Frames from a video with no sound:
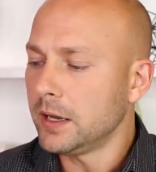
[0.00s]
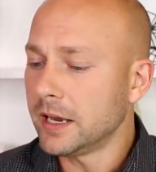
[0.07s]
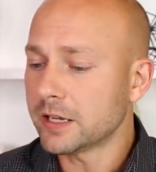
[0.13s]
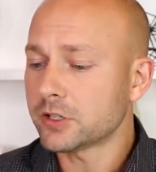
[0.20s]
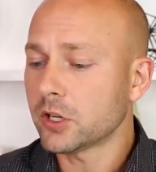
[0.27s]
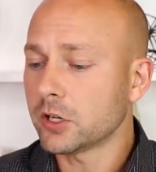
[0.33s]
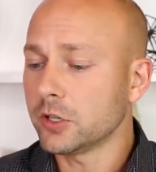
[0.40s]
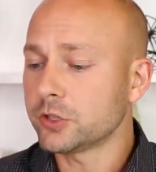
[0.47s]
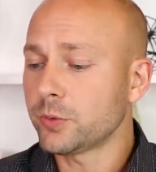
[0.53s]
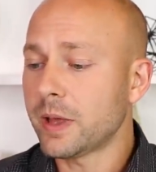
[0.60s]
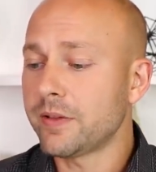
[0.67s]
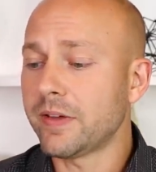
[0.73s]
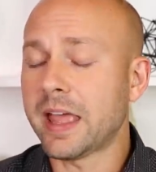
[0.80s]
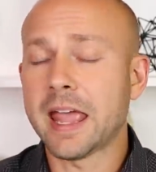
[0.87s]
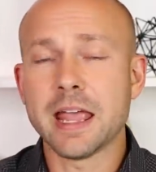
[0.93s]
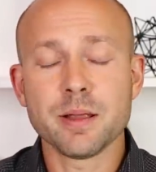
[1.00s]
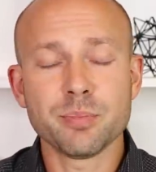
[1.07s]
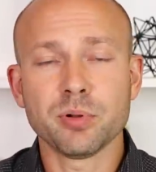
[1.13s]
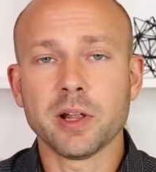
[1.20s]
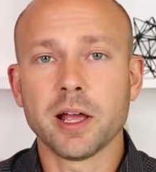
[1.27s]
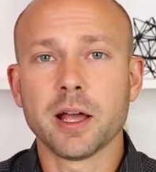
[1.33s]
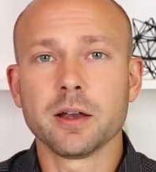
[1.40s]
Next on our list, we have
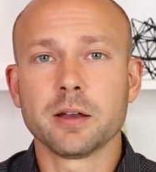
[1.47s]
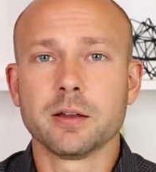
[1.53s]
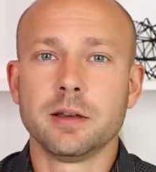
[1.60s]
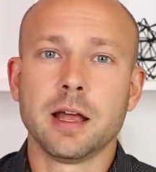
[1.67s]
eggplant.